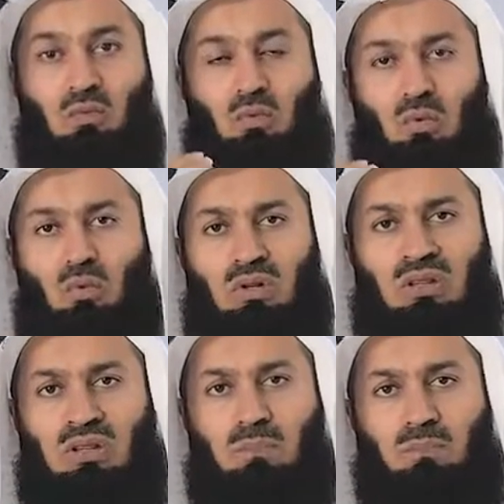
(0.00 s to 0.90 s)

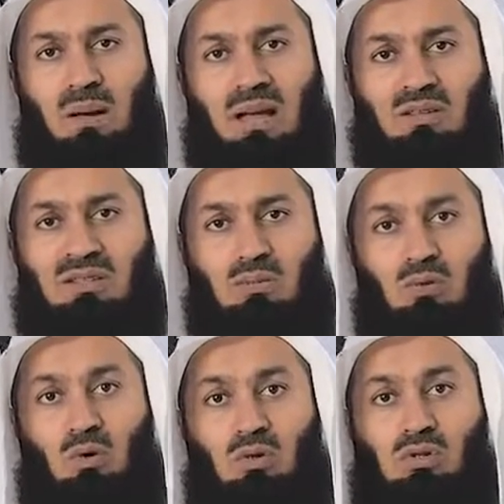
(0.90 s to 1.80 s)
Wouldn't the parents
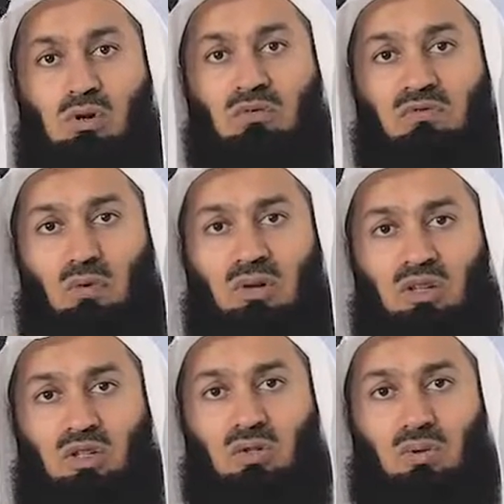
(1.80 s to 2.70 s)
look so
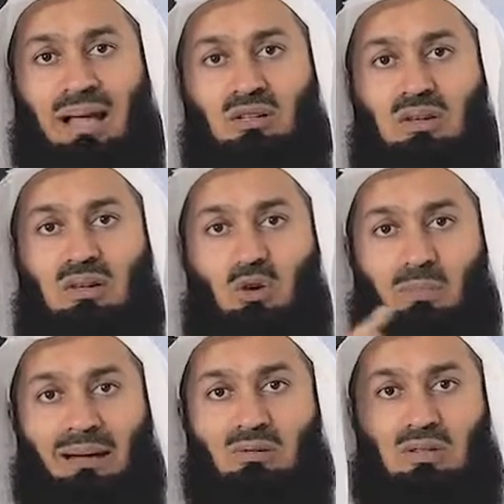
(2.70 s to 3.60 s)
foolish to actually go
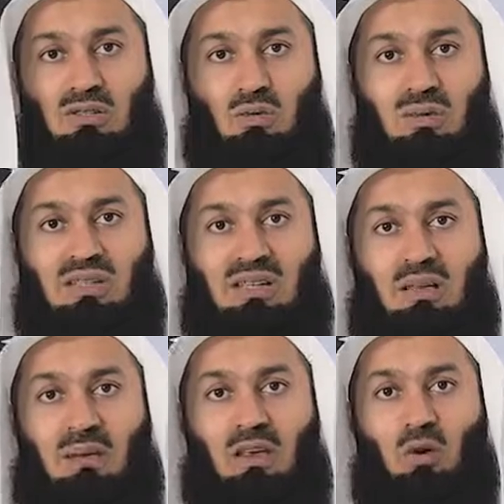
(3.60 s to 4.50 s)
back to the school and say,